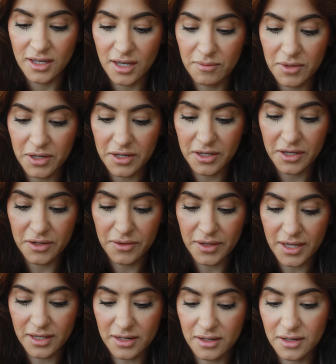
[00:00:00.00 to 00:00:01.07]
I'm gonna go
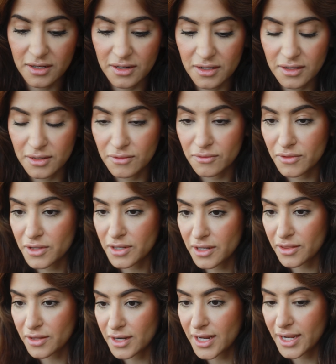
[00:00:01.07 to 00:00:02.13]
in with
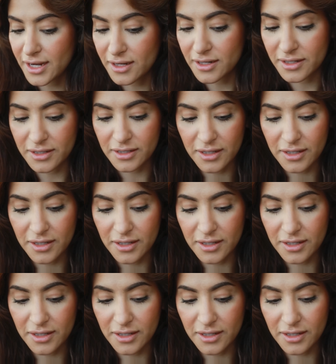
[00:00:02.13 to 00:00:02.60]
another layer,